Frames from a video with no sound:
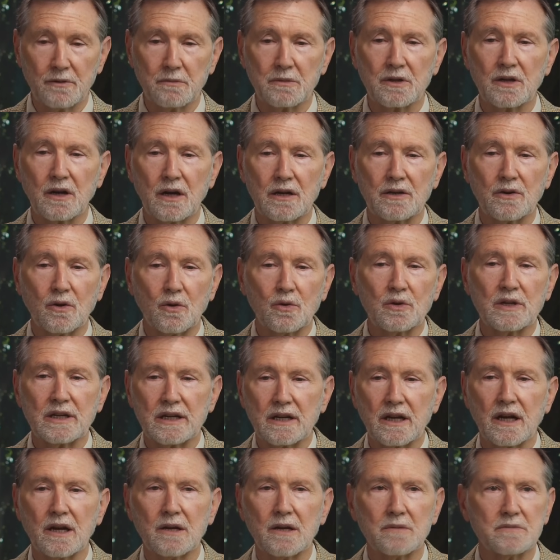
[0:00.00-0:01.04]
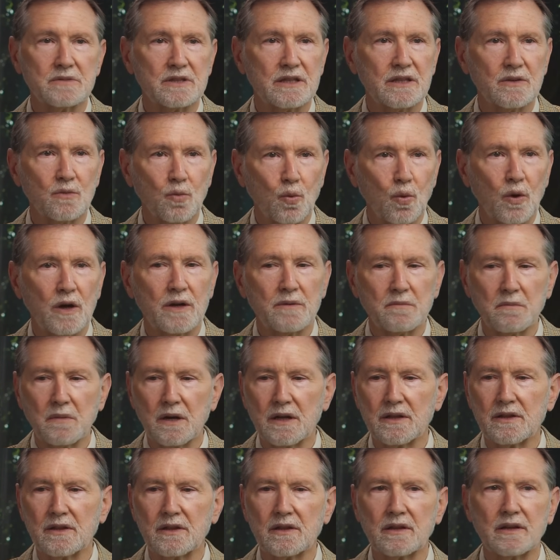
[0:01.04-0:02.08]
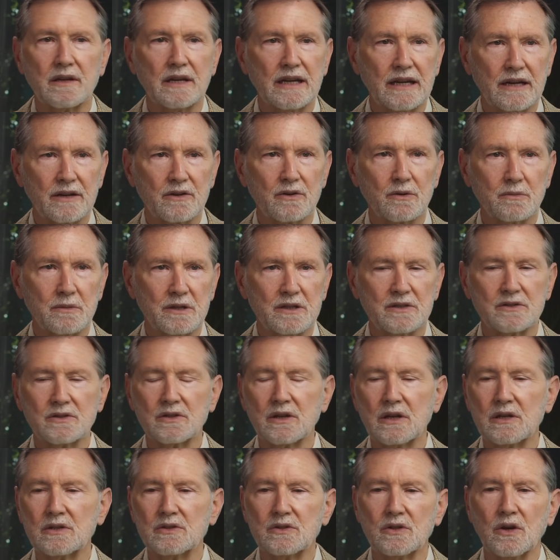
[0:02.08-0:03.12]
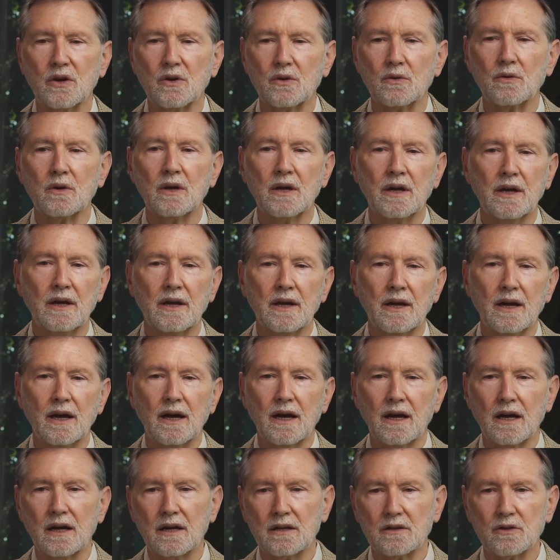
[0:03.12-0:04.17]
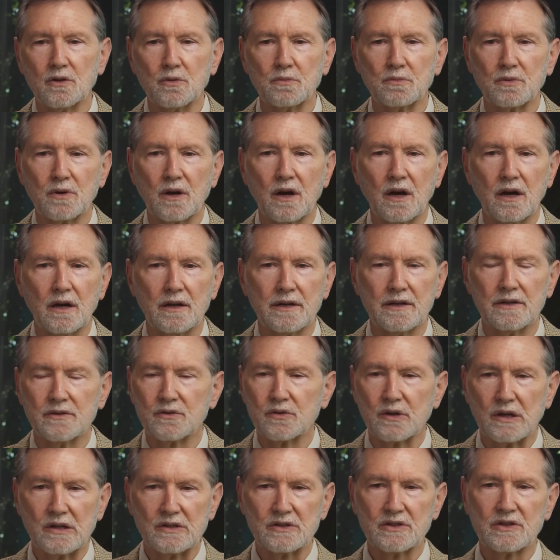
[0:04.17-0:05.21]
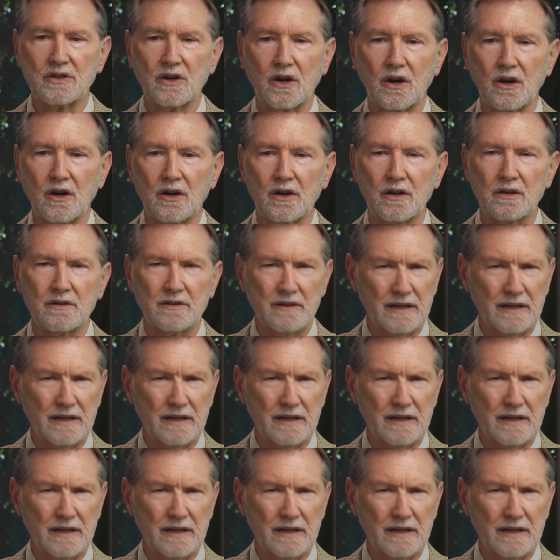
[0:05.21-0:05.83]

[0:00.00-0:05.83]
Firmagon only comes in 1 month increments. So Lupron and Trelstar,